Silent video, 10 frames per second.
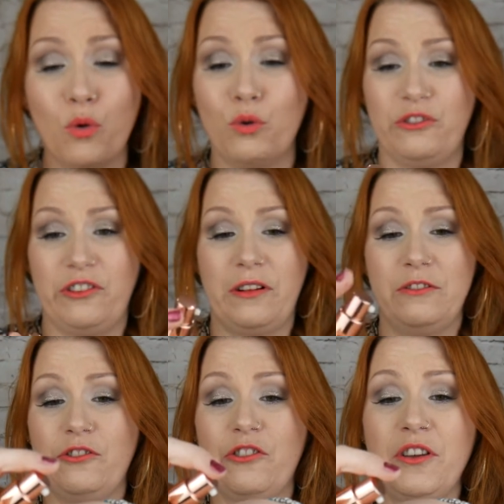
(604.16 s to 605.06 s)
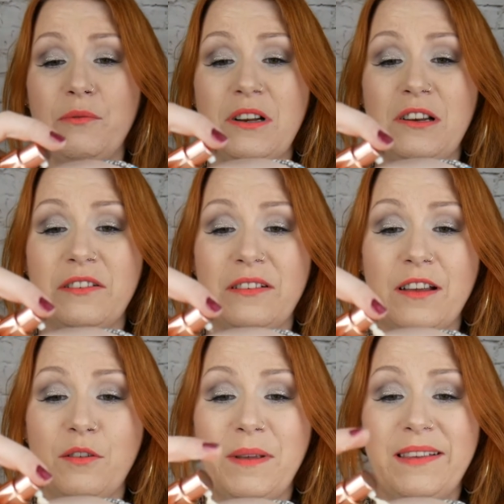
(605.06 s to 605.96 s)
gorgeous. I'll just show you what it looks
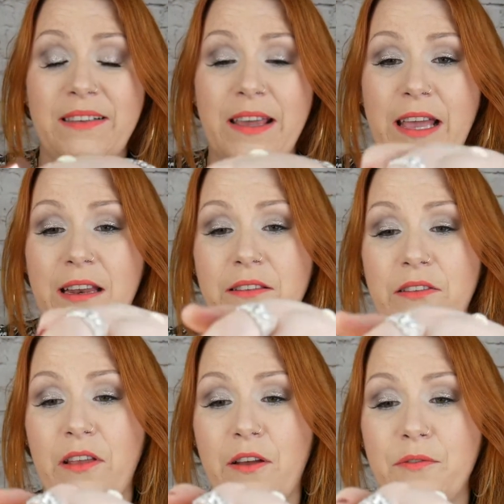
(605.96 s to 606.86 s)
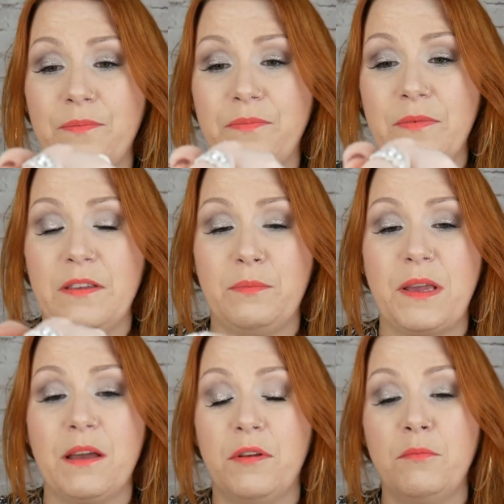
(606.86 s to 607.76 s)
like on my skin. So it's
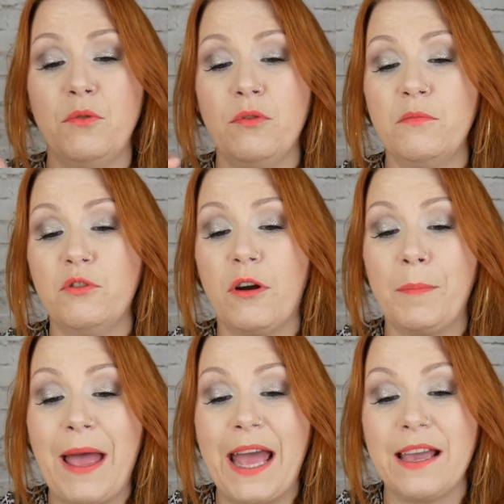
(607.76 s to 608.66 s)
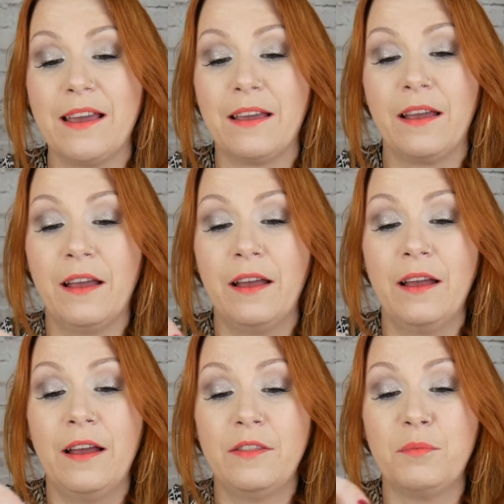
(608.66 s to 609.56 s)
becoming more and more opaque,
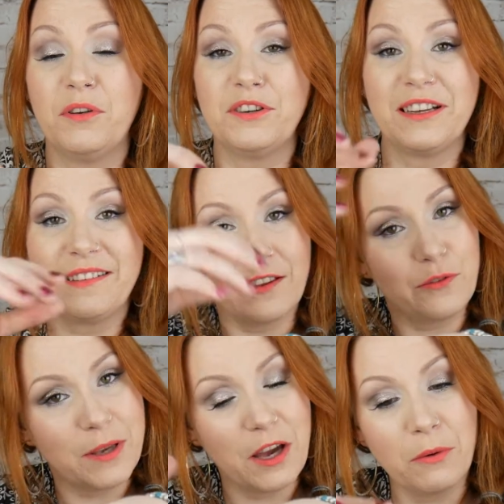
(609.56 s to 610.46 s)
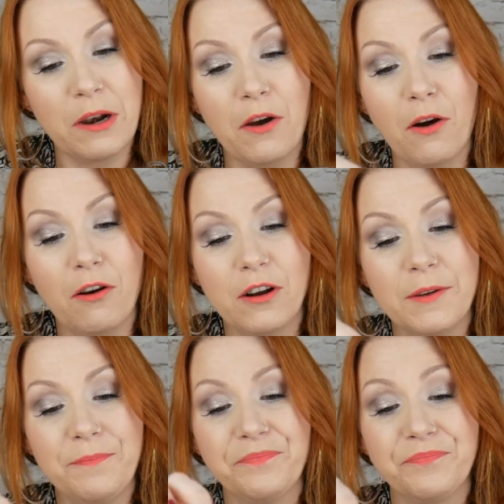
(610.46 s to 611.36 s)
the products, as we go
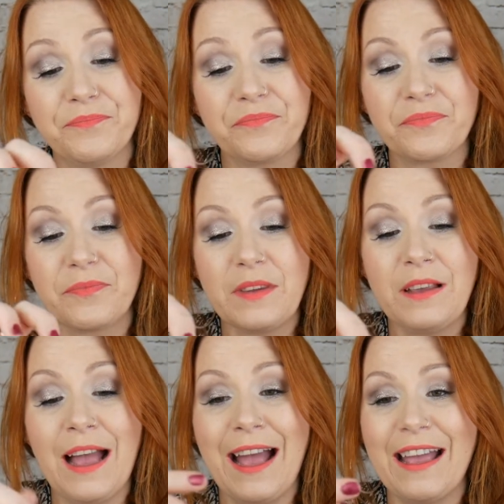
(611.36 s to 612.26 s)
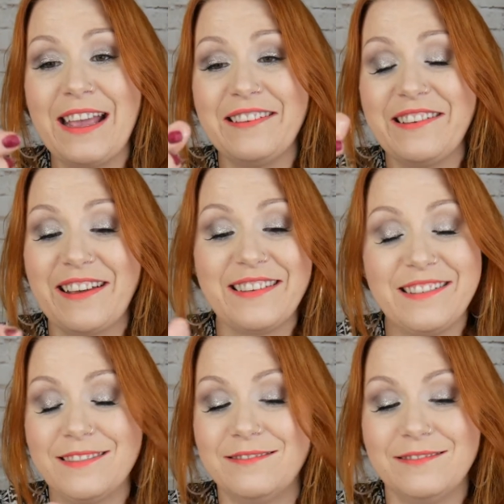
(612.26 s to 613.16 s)
along. It
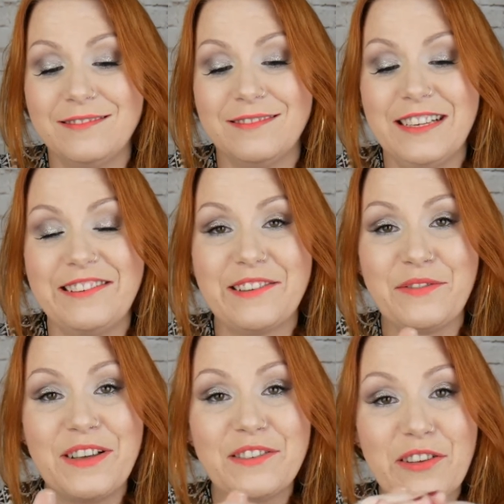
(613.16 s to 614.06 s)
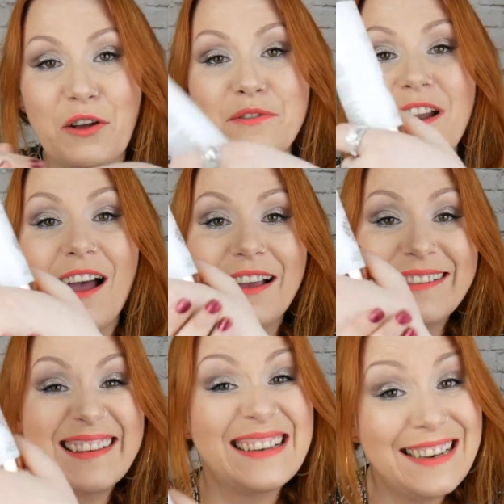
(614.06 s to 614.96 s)
just feels so
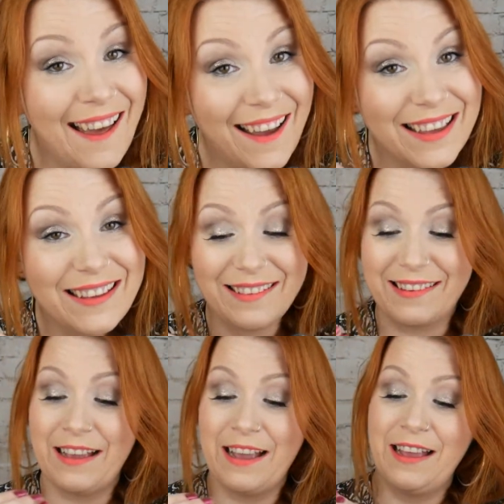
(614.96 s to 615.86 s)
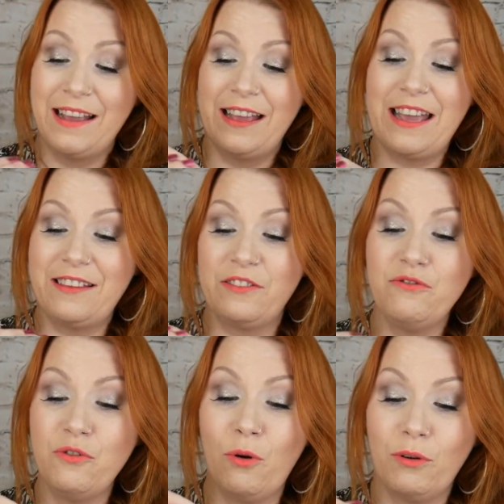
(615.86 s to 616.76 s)
nice. It's light. It is
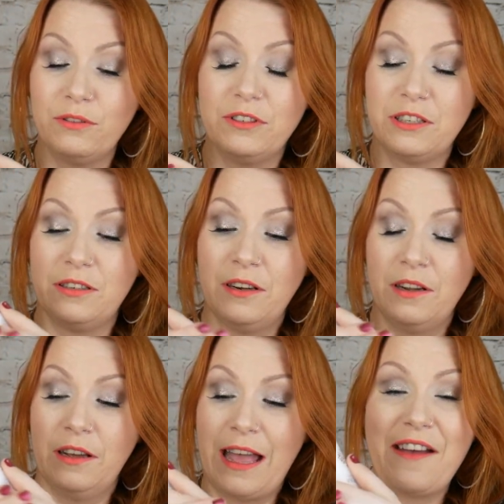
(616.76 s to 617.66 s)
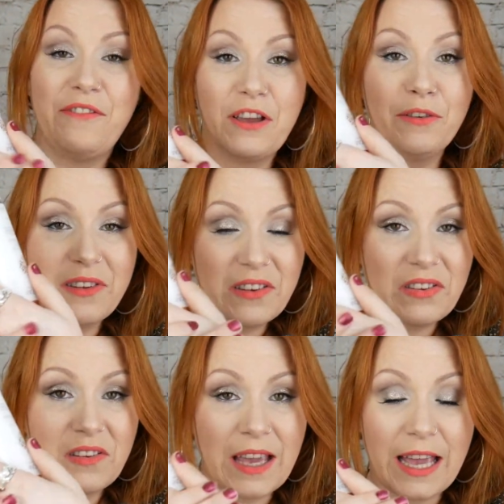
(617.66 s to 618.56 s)
not heavy on the
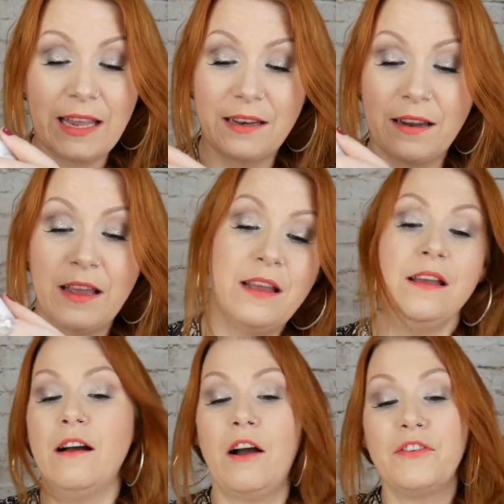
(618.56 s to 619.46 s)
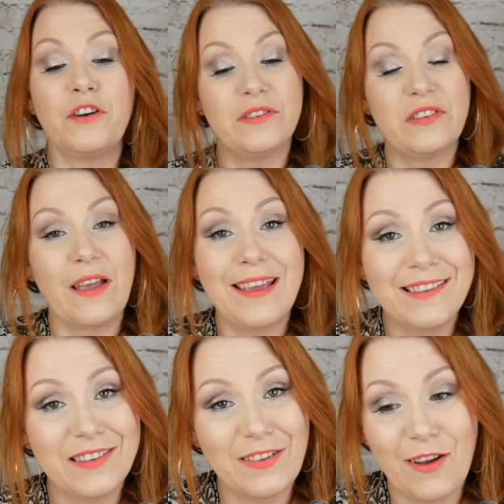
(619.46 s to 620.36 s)
skin. I forgot to say at
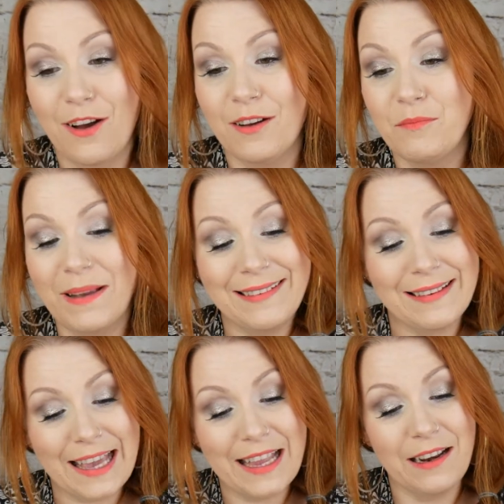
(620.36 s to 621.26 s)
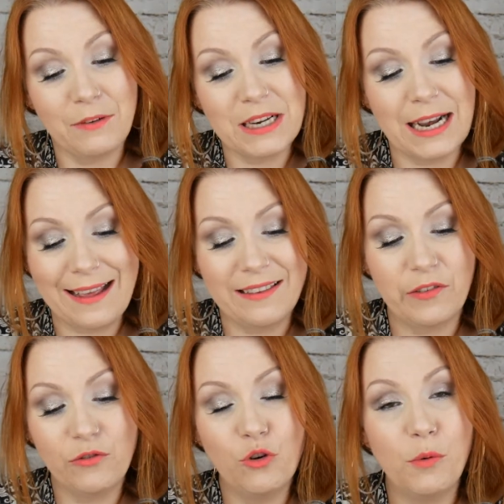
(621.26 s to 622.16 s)
the start, my skin I would class
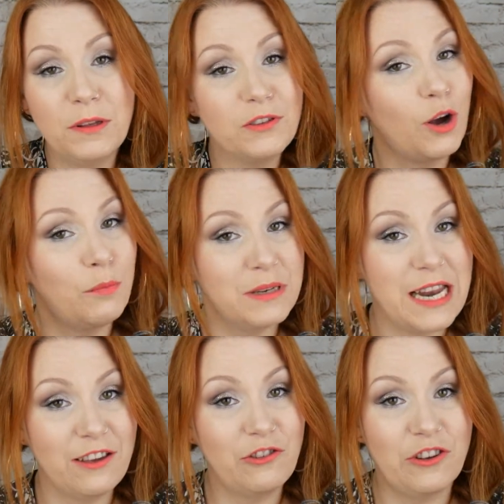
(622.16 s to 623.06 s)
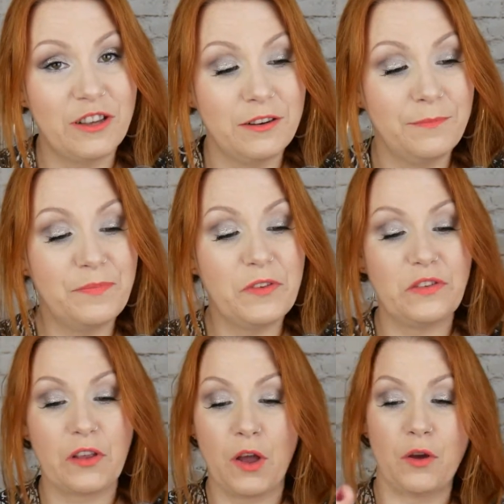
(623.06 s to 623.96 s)
as normal combination.
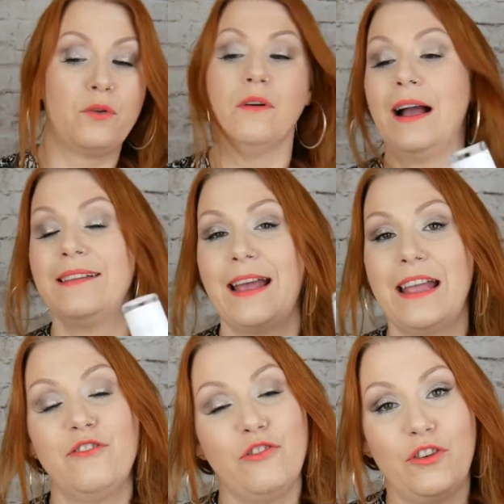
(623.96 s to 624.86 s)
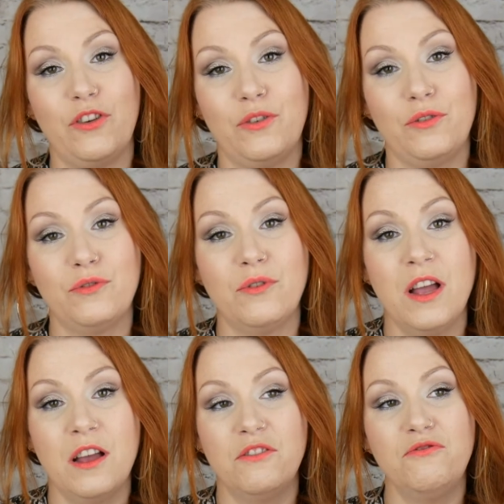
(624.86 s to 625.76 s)
So I tend to
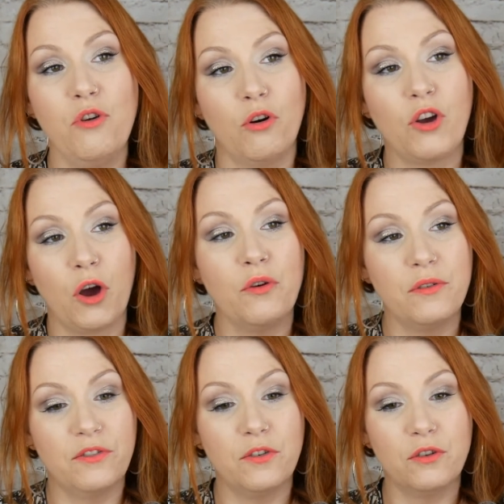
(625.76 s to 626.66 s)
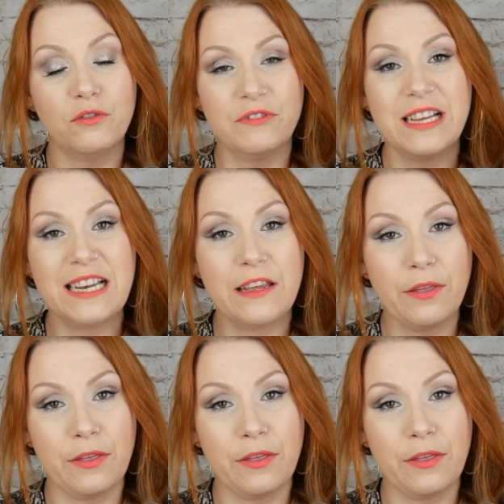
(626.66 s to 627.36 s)
not go for really